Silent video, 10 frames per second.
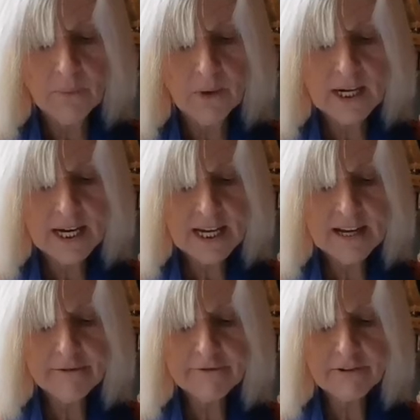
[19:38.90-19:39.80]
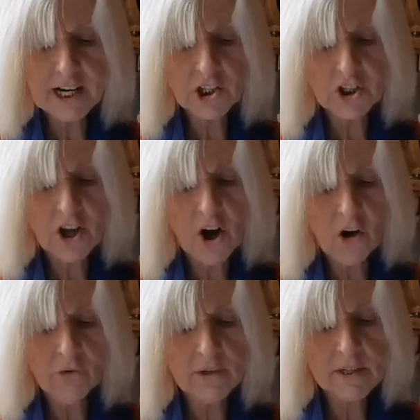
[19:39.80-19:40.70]
when we hear fresh the
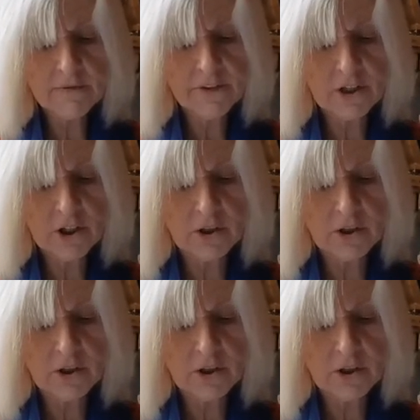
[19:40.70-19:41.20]
horrors of the